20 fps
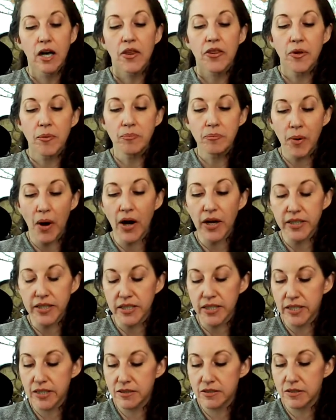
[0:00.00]
the body
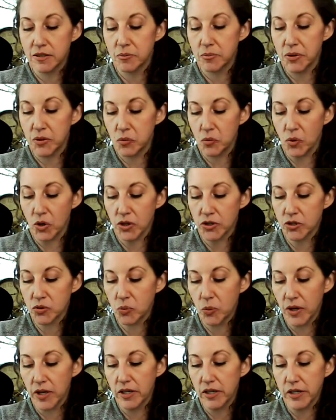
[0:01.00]
needs to be worked
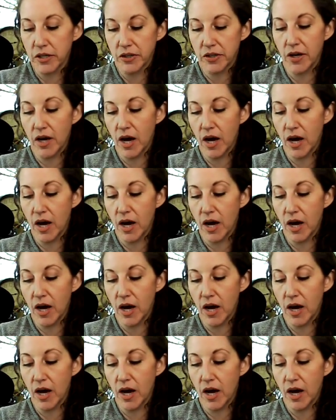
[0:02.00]
with.